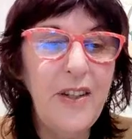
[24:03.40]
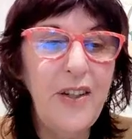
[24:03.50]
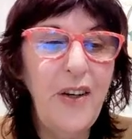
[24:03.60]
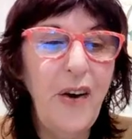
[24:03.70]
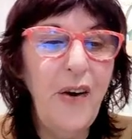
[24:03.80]
to
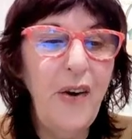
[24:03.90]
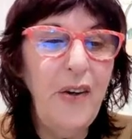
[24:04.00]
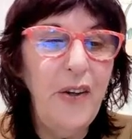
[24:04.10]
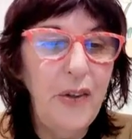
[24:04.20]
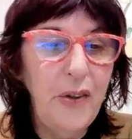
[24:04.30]
know
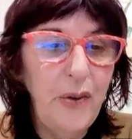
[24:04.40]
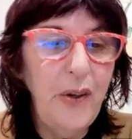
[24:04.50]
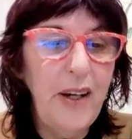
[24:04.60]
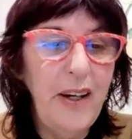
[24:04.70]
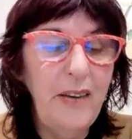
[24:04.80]

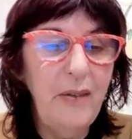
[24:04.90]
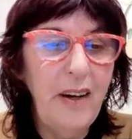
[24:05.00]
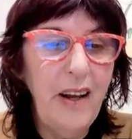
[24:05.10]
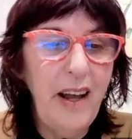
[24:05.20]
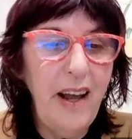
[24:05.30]
you and
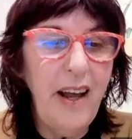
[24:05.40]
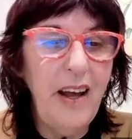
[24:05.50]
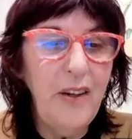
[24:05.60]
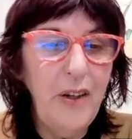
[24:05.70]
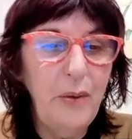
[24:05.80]

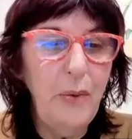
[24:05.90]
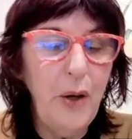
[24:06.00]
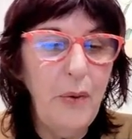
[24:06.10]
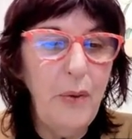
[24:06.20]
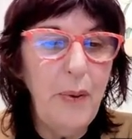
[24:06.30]
how you
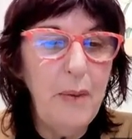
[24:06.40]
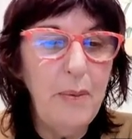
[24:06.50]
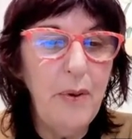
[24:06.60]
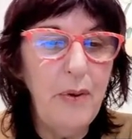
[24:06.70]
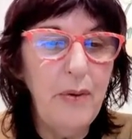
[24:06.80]
work with
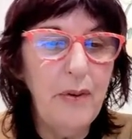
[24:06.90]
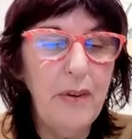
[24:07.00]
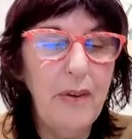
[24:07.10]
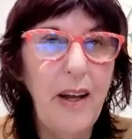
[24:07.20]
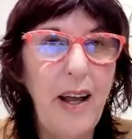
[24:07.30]
people
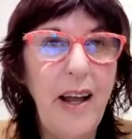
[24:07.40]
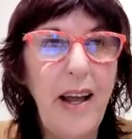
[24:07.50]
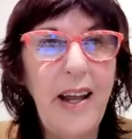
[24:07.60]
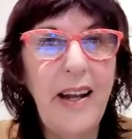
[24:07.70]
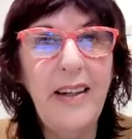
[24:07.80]

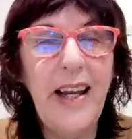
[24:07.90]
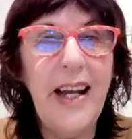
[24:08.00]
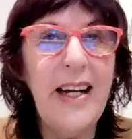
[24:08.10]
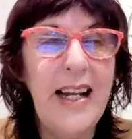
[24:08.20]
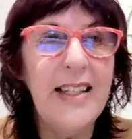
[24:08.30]
and
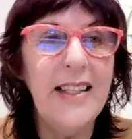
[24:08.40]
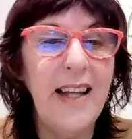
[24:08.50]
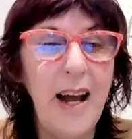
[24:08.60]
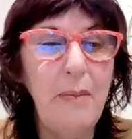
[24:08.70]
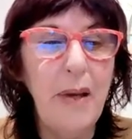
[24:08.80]
get an
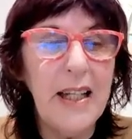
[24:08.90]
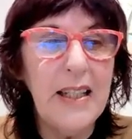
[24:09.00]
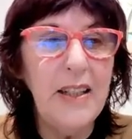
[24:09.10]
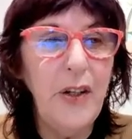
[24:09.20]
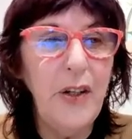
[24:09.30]
insight,
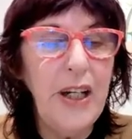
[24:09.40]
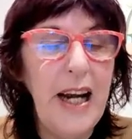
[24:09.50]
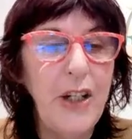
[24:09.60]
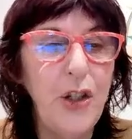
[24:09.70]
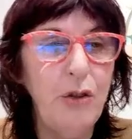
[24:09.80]
because, you know, you
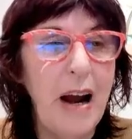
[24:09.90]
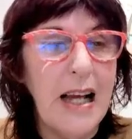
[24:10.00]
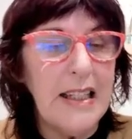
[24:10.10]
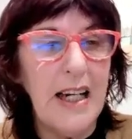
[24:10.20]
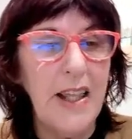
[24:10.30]
need
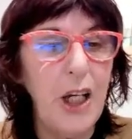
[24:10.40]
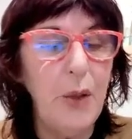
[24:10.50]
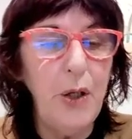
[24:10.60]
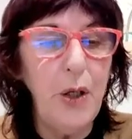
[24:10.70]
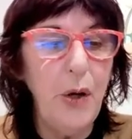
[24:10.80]
trust, I think,
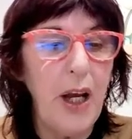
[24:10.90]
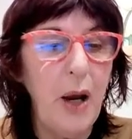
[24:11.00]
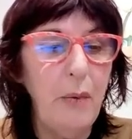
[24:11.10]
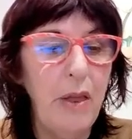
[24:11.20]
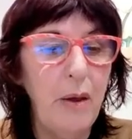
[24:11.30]
when you're
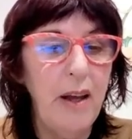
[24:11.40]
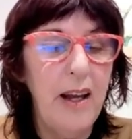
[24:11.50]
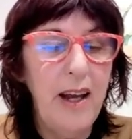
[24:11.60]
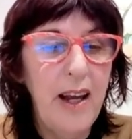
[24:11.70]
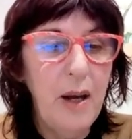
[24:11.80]
working with a
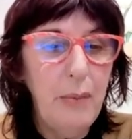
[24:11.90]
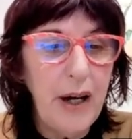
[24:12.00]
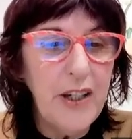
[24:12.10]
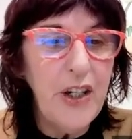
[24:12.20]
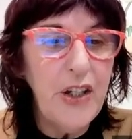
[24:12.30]

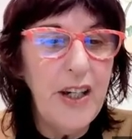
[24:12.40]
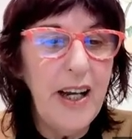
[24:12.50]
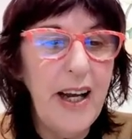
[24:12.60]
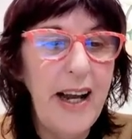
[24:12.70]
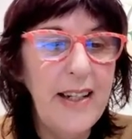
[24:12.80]

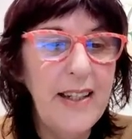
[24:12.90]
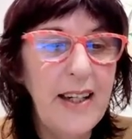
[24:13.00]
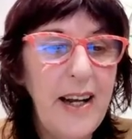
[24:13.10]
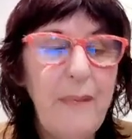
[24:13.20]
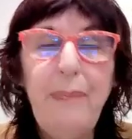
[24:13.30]
practitioner.
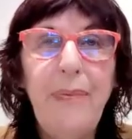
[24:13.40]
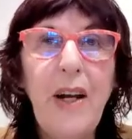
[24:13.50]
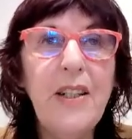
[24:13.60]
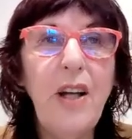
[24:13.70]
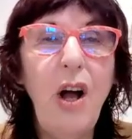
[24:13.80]
And
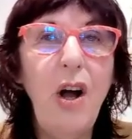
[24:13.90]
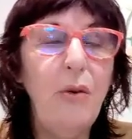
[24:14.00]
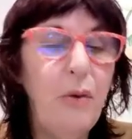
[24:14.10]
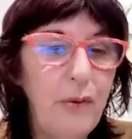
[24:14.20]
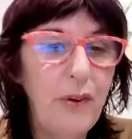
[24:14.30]
there's a
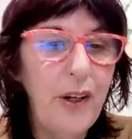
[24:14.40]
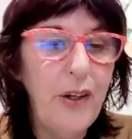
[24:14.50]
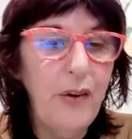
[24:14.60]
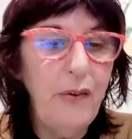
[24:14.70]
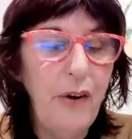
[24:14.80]
whole, you
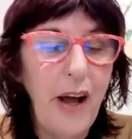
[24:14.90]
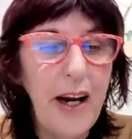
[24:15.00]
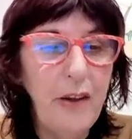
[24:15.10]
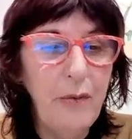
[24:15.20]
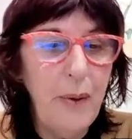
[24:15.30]
know,
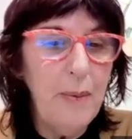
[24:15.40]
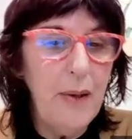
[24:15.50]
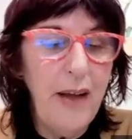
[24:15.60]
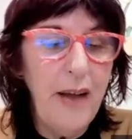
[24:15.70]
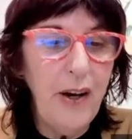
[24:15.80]
variety of
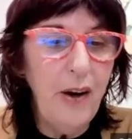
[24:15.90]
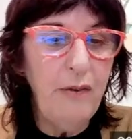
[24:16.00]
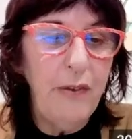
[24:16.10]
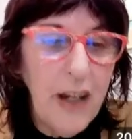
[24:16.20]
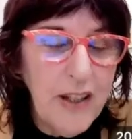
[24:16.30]
people out there
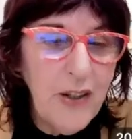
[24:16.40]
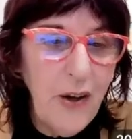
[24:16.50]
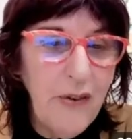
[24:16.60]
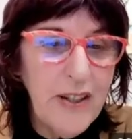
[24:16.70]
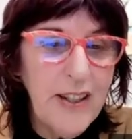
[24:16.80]
offering
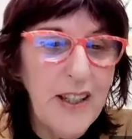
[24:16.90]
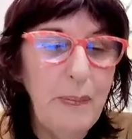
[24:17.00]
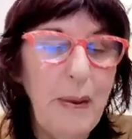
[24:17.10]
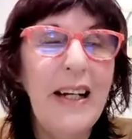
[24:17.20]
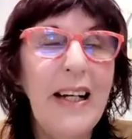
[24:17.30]
services,
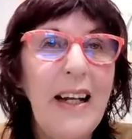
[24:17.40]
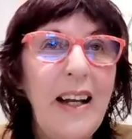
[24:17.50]
but